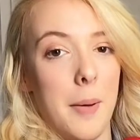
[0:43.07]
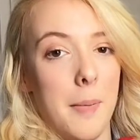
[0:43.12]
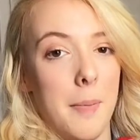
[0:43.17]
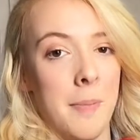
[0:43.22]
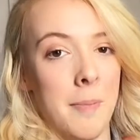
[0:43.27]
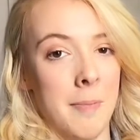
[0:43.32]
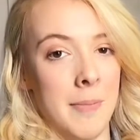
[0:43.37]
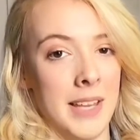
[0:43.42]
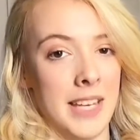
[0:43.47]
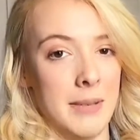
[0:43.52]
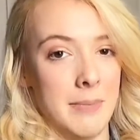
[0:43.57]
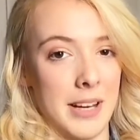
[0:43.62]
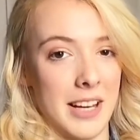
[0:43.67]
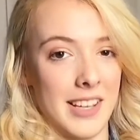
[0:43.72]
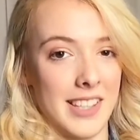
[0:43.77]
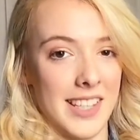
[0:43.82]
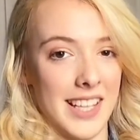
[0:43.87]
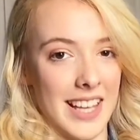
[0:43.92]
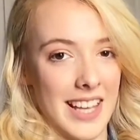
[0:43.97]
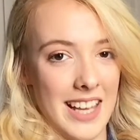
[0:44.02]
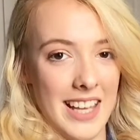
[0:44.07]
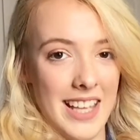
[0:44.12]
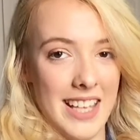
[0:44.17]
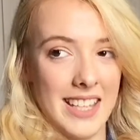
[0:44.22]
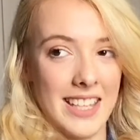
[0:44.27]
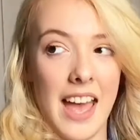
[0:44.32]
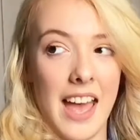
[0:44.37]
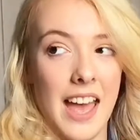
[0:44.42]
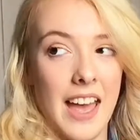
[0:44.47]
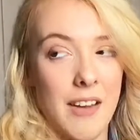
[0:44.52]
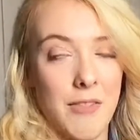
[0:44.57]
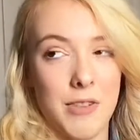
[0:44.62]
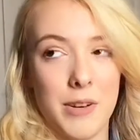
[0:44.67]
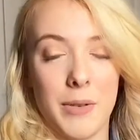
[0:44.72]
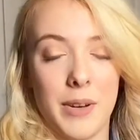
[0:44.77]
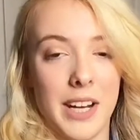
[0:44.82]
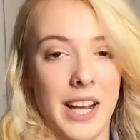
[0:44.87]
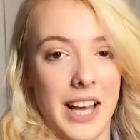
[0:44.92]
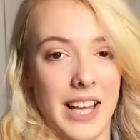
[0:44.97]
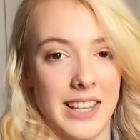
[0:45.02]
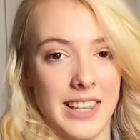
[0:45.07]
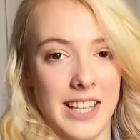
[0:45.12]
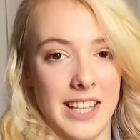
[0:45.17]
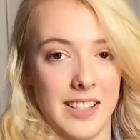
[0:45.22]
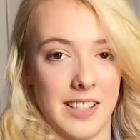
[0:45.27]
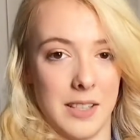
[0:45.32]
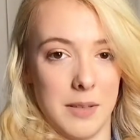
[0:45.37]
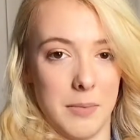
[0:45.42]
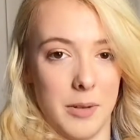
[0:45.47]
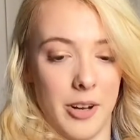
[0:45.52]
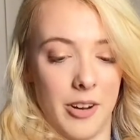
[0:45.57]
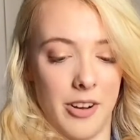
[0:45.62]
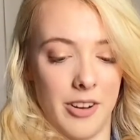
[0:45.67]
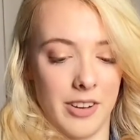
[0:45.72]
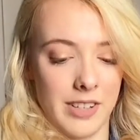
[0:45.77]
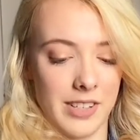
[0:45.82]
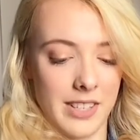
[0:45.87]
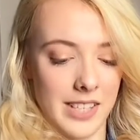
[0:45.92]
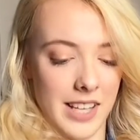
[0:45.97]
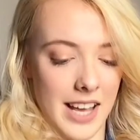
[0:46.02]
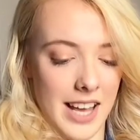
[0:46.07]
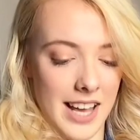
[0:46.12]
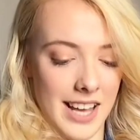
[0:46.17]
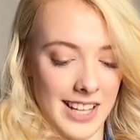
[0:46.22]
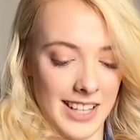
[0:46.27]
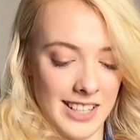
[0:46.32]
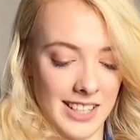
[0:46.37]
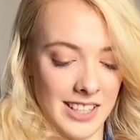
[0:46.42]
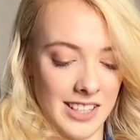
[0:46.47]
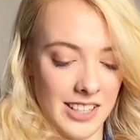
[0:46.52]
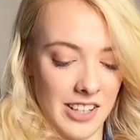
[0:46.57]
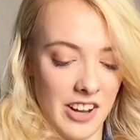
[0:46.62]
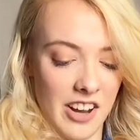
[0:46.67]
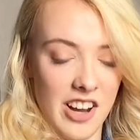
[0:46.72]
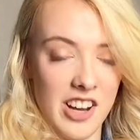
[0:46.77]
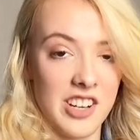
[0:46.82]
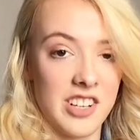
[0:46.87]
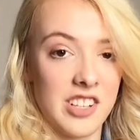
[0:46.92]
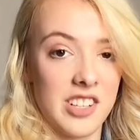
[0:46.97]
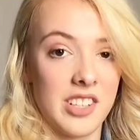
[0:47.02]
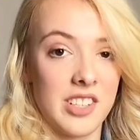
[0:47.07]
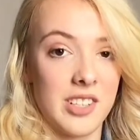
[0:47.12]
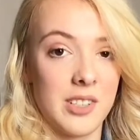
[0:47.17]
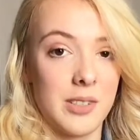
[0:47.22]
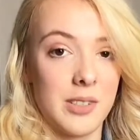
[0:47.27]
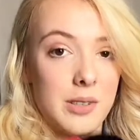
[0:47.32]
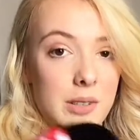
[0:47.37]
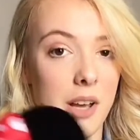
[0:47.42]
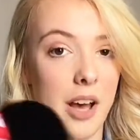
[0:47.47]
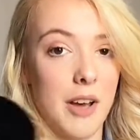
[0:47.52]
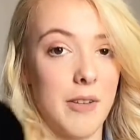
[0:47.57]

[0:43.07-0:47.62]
Minnie Mouse ears. Everyone had these in the parks and I just,